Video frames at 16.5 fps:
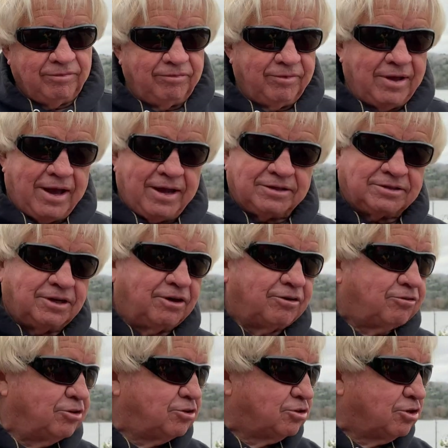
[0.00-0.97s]
guys there
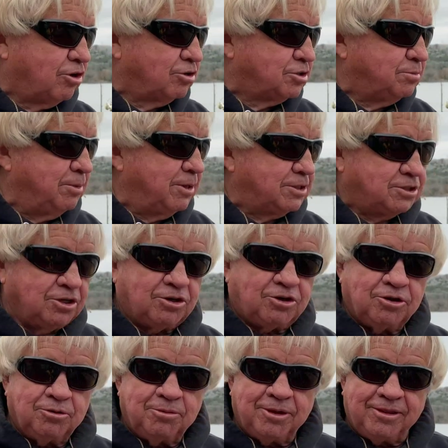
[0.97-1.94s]
at the church mentioned
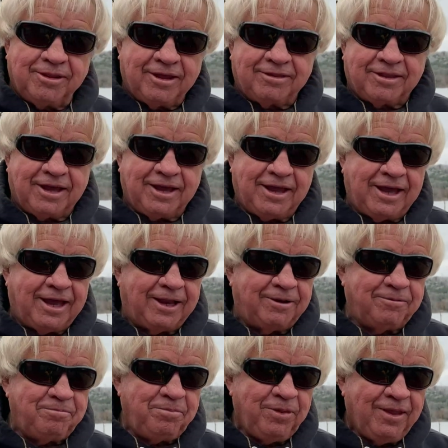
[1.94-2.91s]
to me that they
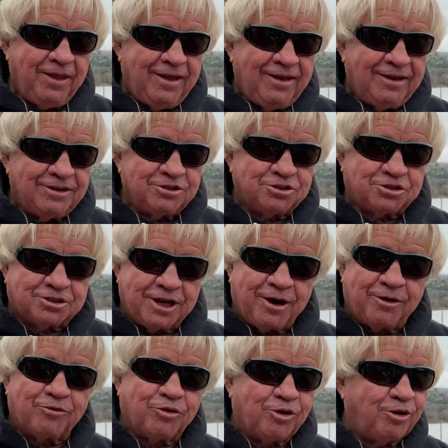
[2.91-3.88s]
had
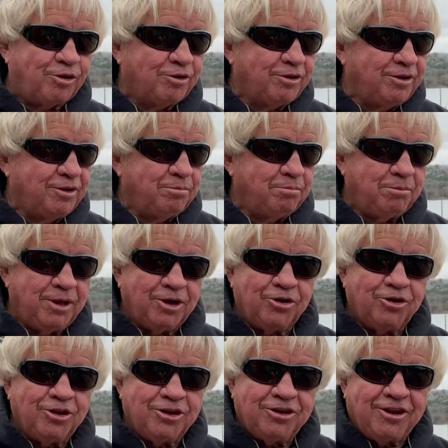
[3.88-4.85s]
several
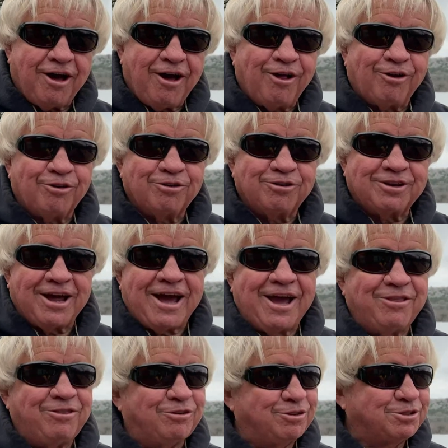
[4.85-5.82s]
million dollar
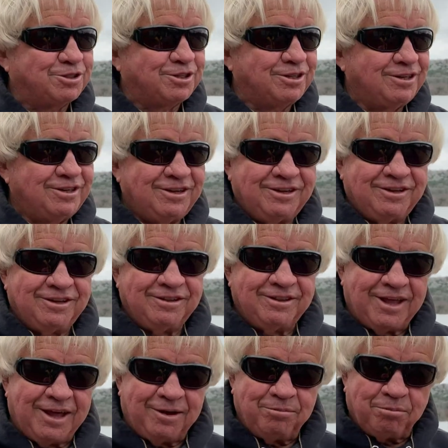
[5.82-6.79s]
tithers
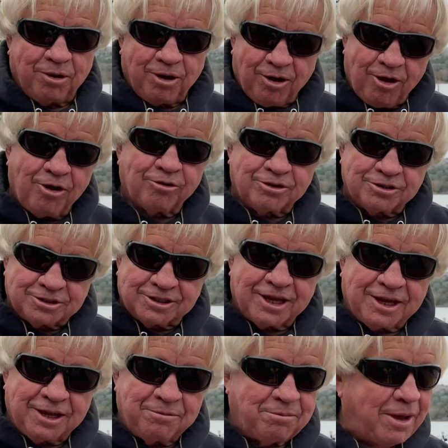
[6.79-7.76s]
that belonged to
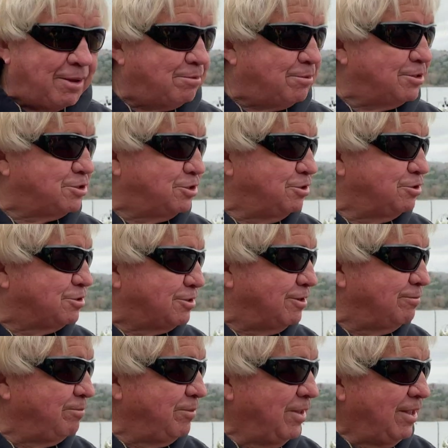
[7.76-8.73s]
Second Baptist
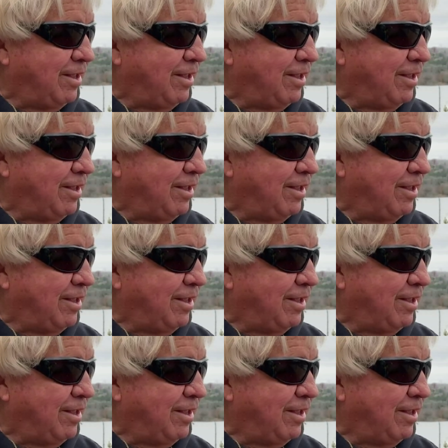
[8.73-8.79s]
Houston.